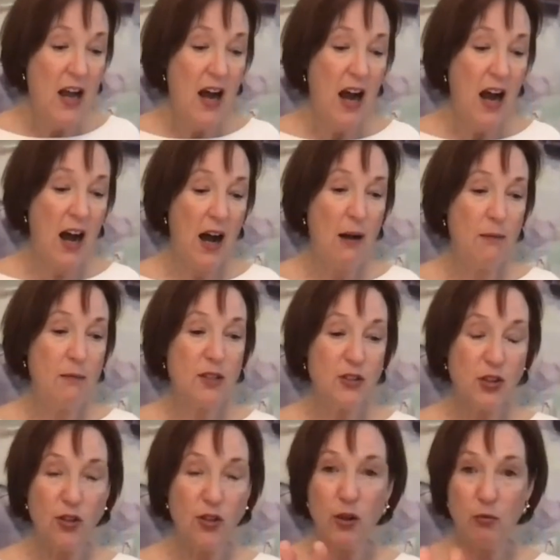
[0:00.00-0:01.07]

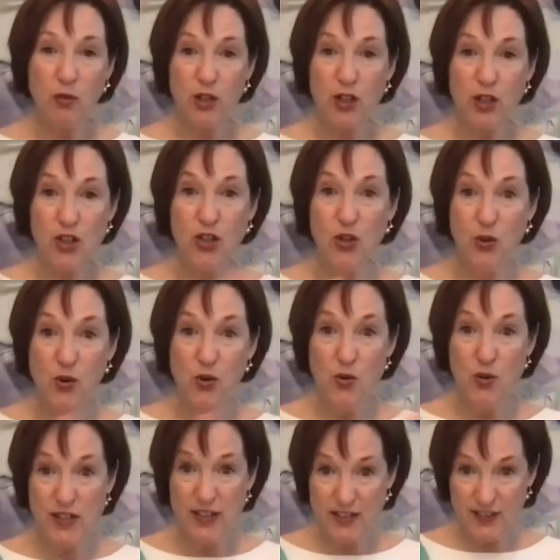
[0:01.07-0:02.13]
So there were
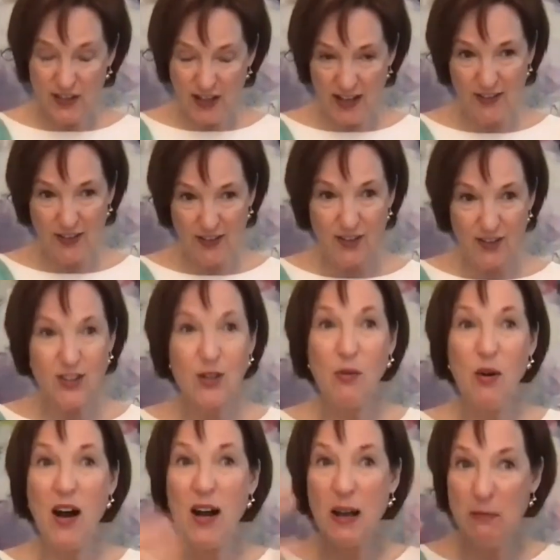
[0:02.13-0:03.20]
two discussants. So
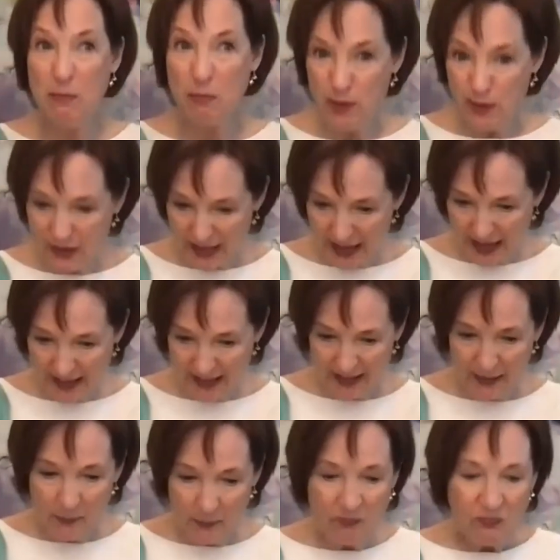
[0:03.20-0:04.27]
I
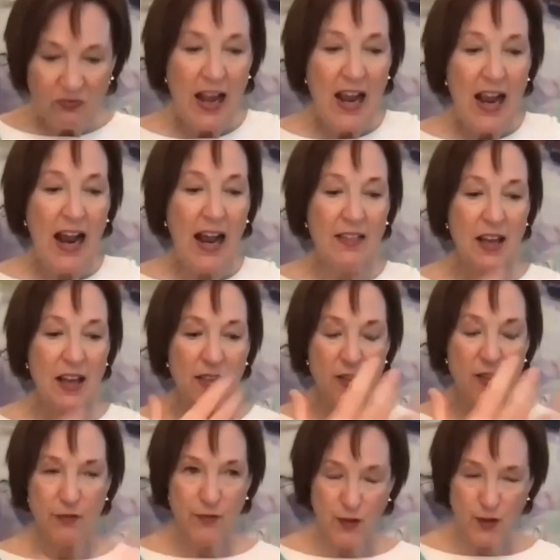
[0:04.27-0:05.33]
presented, and then the
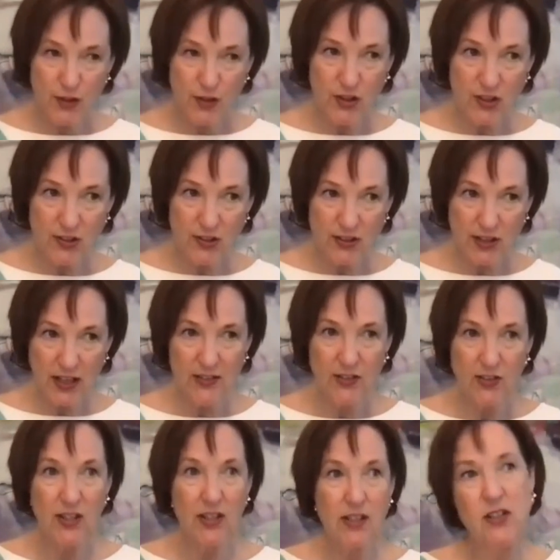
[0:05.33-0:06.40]
first
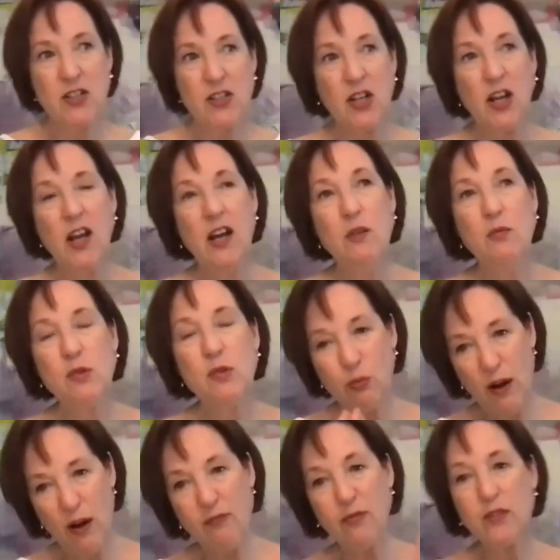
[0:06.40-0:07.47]
discussant was
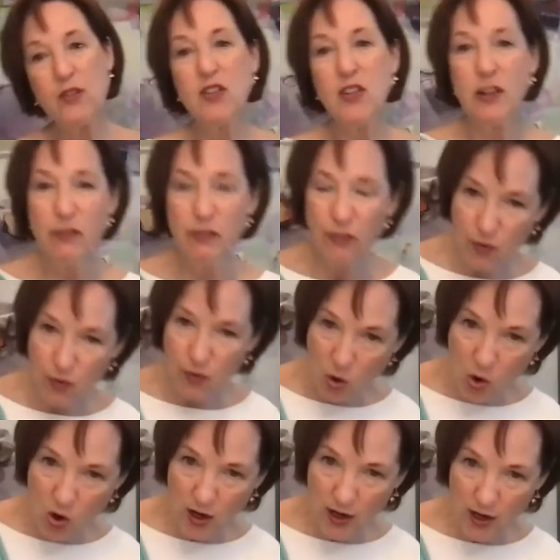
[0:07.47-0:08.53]
referencing
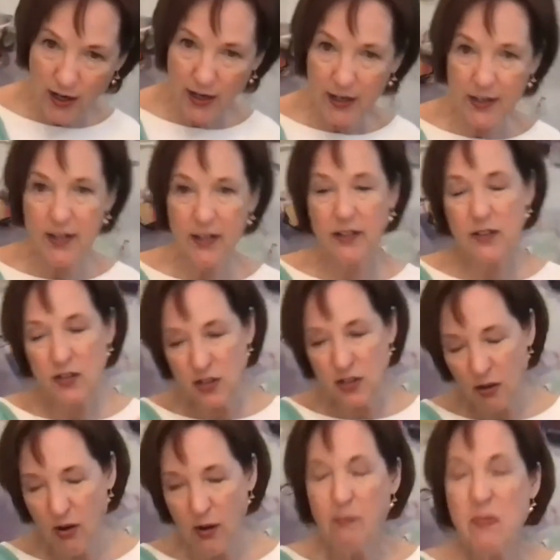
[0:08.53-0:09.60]
Freud and
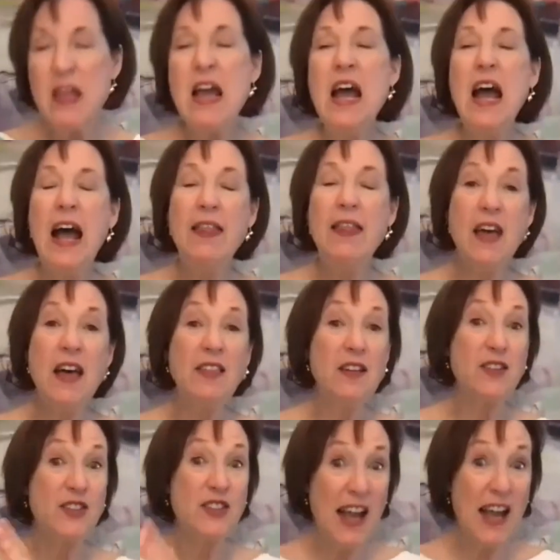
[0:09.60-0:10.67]
so on. And then the
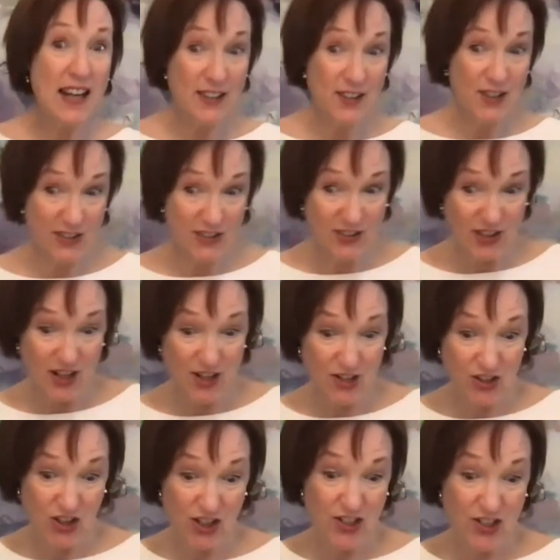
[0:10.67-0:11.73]
second
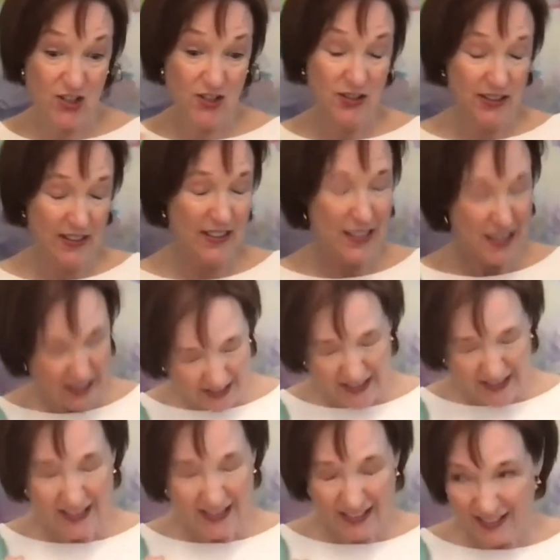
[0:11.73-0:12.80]
discussant
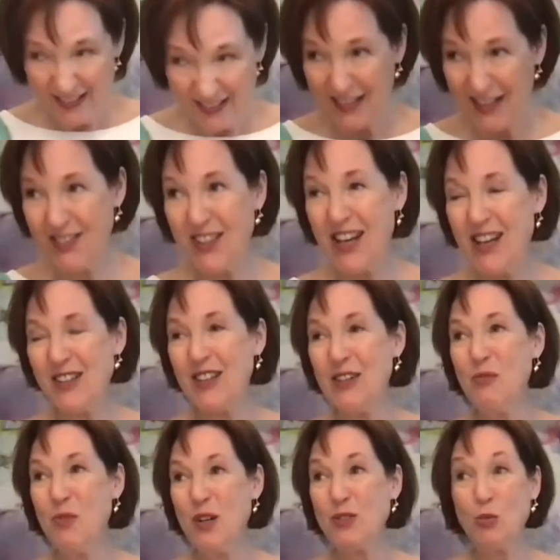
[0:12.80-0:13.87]

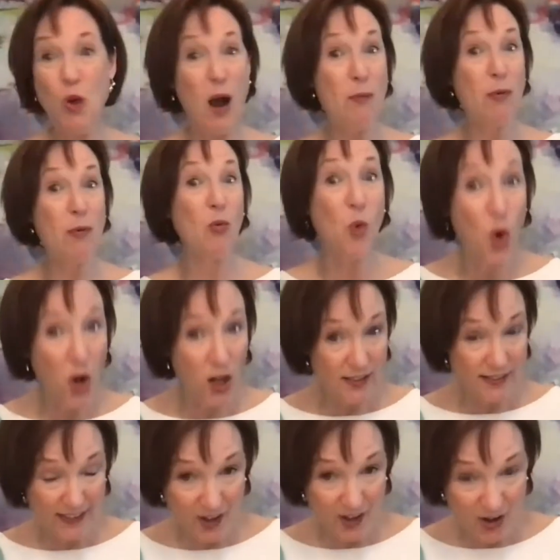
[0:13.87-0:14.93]
was Robert
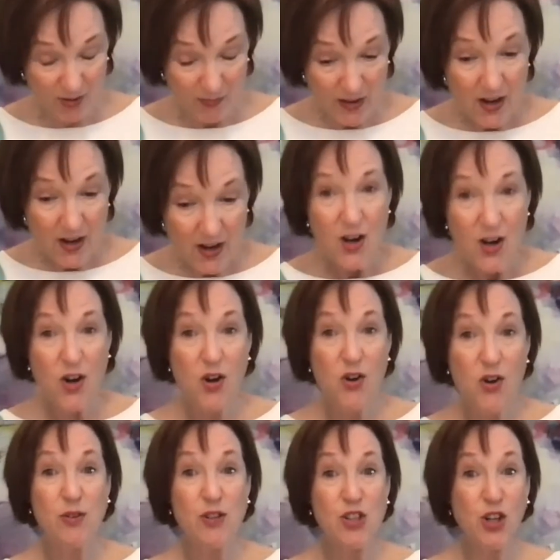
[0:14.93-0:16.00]
Waldinger,
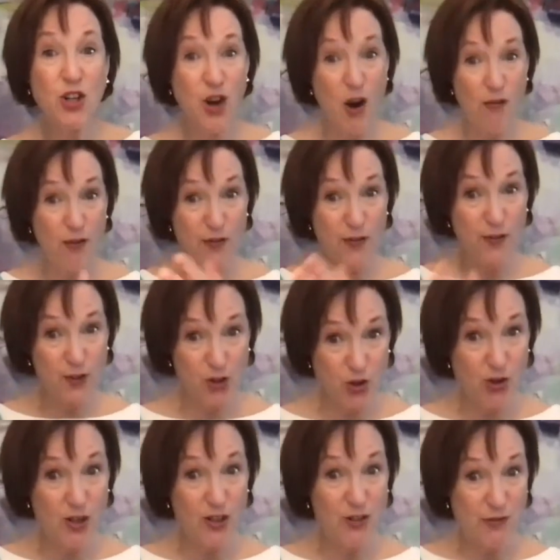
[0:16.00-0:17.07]
who took over for
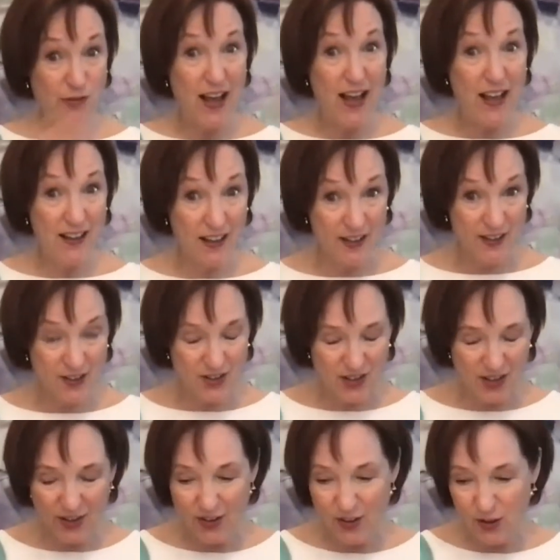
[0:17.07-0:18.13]
George Valiant,
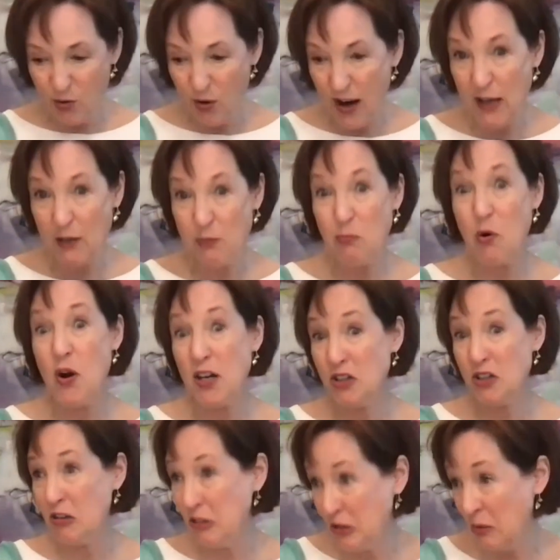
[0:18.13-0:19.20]
the grant
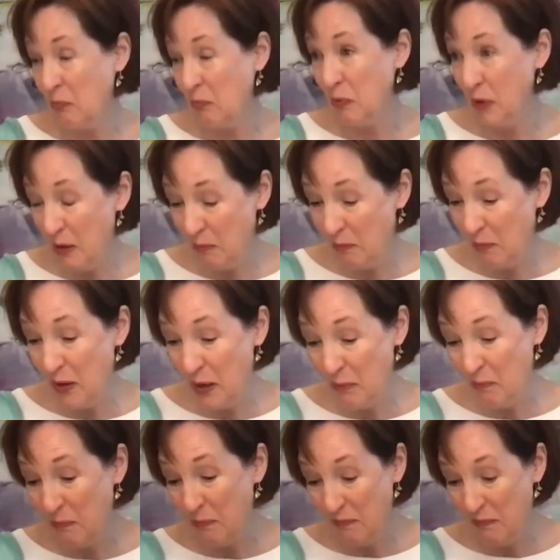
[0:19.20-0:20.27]
project. So
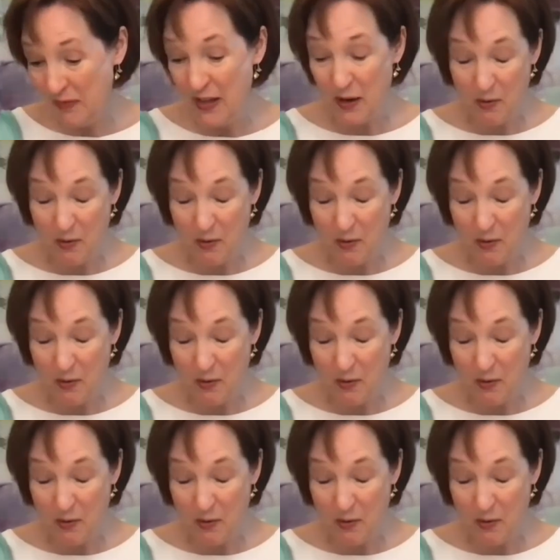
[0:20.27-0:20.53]
pretty, you know,